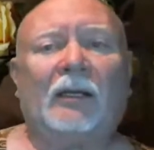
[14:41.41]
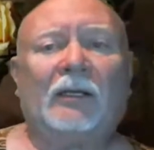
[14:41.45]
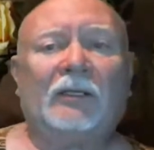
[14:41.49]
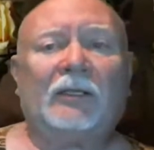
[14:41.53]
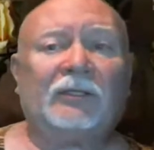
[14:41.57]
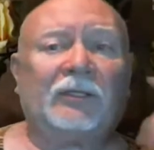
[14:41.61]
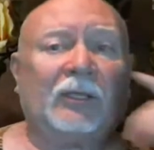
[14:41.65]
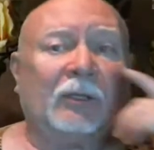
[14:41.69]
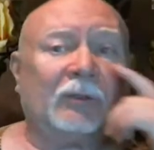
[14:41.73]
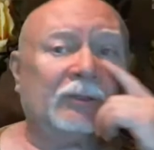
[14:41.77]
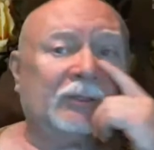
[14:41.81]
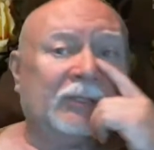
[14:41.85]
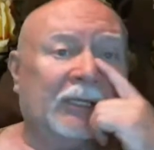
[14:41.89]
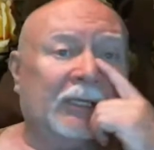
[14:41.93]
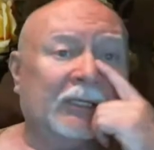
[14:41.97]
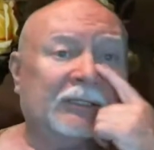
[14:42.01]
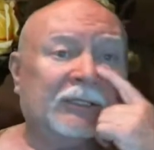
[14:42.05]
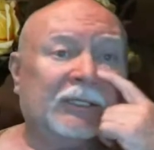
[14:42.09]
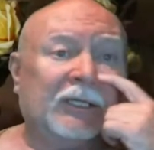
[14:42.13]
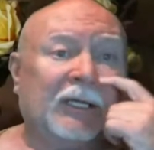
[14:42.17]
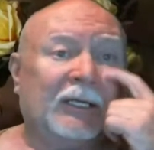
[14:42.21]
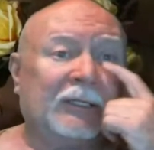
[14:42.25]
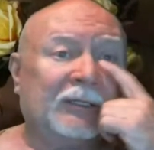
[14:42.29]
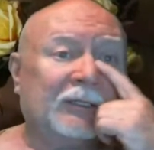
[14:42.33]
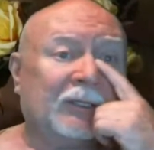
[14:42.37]
So since
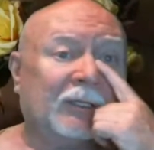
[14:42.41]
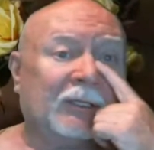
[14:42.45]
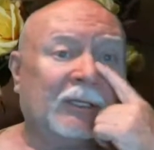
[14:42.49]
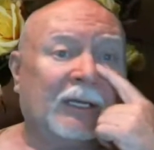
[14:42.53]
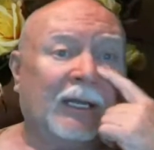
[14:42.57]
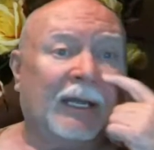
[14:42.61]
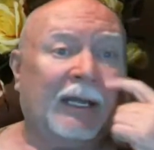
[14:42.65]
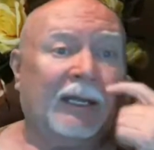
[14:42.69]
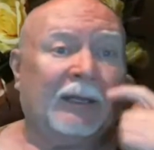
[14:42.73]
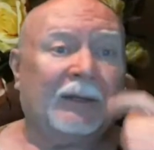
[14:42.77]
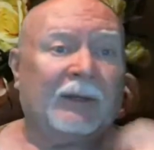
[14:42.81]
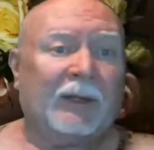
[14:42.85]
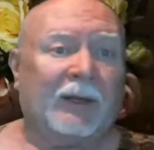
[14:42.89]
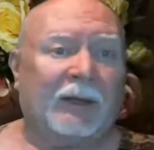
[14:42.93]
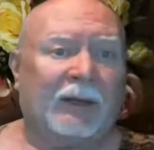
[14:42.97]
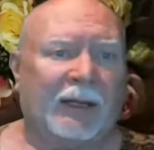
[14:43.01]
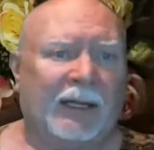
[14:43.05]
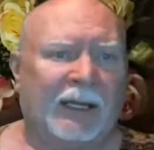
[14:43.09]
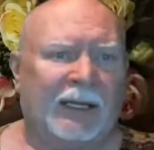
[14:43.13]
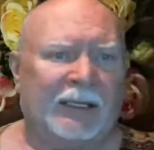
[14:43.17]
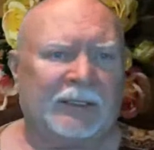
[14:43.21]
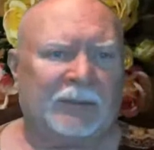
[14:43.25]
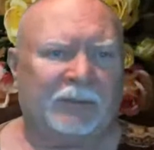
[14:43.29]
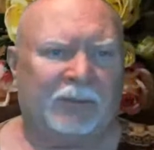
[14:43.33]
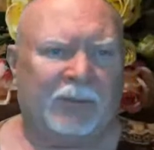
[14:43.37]
yesterday, there
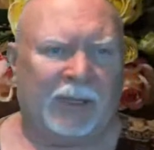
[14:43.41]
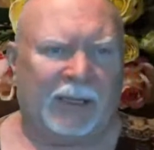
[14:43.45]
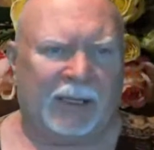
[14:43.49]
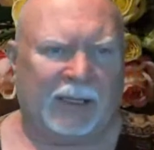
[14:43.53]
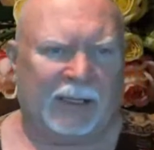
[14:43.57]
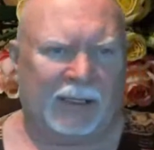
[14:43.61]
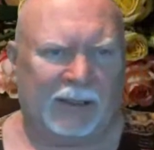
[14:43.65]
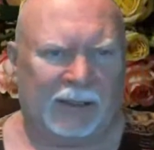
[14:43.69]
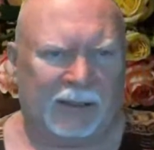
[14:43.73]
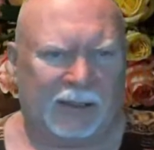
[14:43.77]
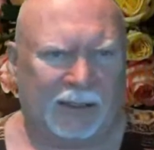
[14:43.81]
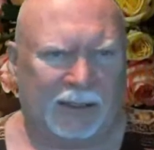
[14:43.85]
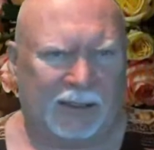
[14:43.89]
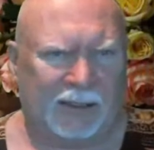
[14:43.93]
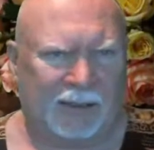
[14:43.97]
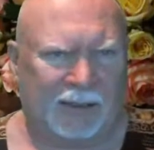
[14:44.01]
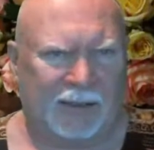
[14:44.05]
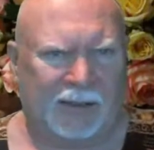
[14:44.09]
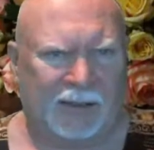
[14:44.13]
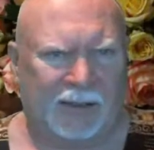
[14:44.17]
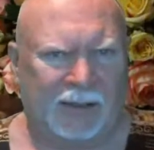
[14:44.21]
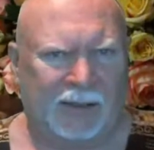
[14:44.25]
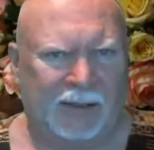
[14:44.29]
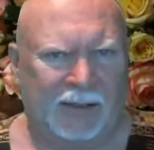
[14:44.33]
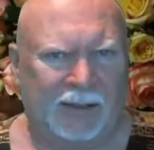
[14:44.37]
has been
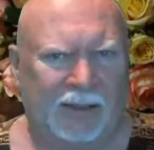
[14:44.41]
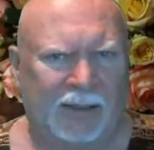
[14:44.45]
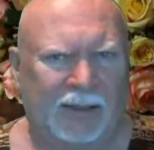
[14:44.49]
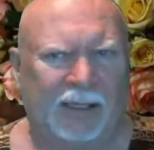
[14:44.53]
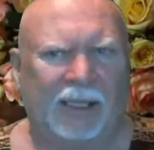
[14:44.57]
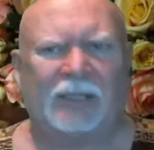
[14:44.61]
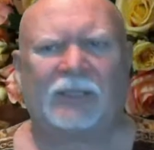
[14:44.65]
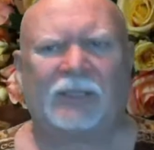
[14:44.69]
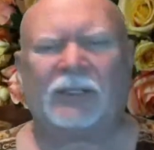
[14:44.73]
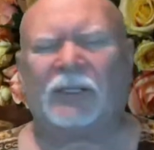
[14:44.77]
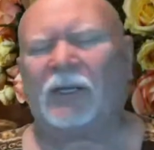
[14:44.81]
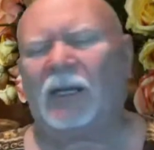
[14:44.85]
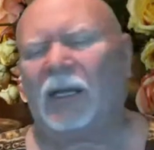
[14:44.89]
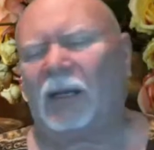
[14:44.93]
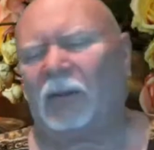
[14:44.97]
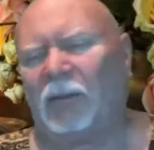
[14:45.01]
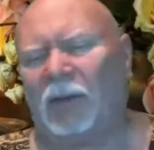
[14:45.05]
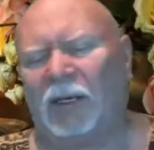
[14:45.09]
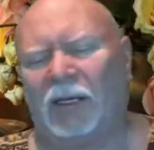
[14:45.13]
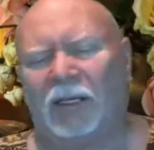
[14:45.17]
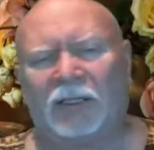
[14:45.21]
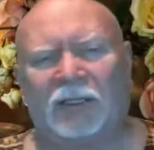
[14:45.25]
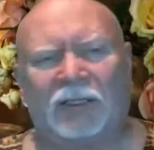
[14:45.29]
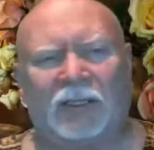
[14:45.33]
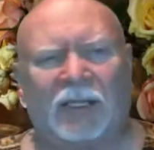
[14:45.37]
yesterday
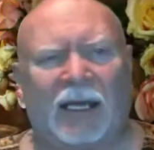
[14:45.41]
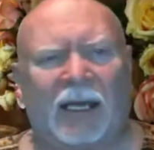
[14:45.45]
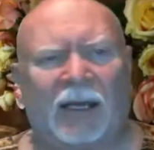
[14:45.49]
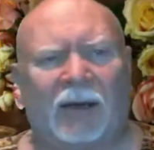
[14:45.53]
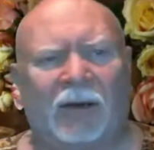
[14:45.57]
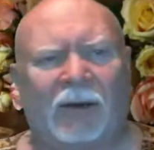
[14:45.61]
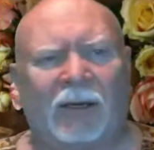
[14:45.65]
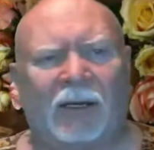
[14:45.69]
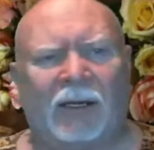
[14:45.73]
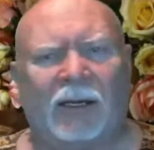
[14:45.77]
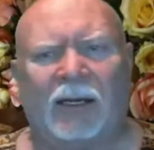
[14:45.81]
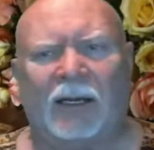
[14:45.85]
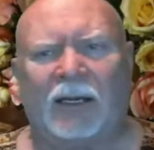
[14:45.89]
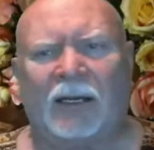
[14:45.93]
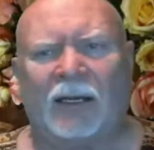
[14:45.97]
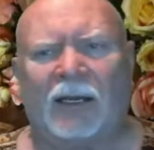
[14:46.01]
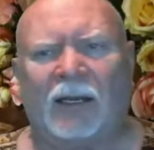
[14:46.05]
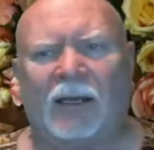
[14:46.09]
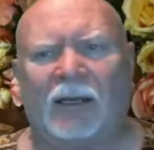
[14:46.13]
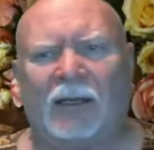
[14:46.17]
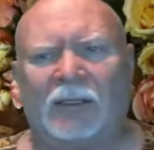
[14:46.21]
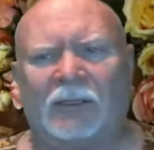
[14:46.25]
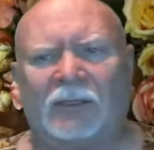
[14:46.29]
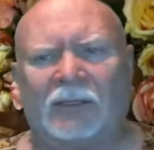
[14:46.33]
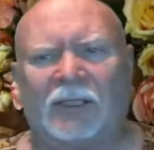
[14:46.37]
being Saturday,
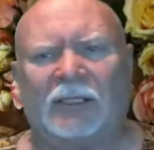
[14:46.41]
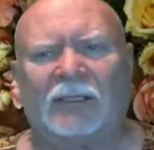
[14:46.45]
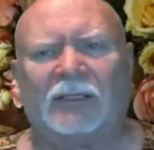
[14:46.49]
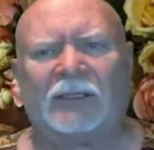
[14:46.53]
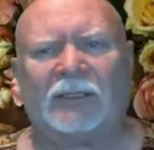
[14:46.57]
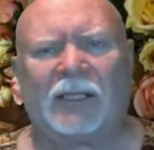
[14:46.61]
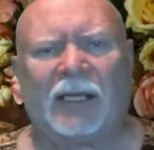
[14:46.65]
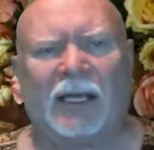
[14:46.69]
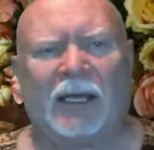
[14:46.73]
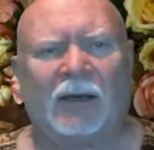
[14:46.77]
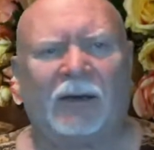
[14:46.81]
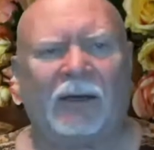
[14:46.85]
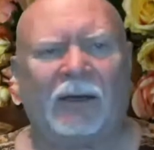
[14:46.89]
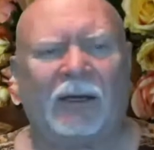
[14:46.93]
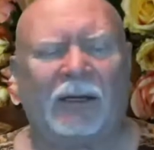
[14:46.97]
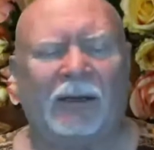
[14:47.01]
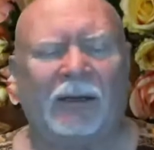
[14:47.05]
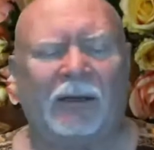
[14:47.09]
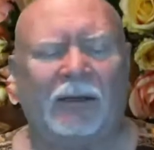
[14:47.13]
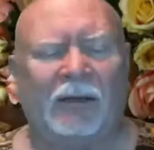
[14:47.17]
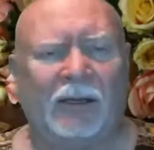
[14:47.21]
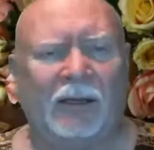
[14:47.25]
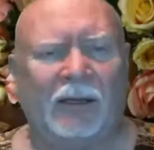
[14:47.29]
since Saturday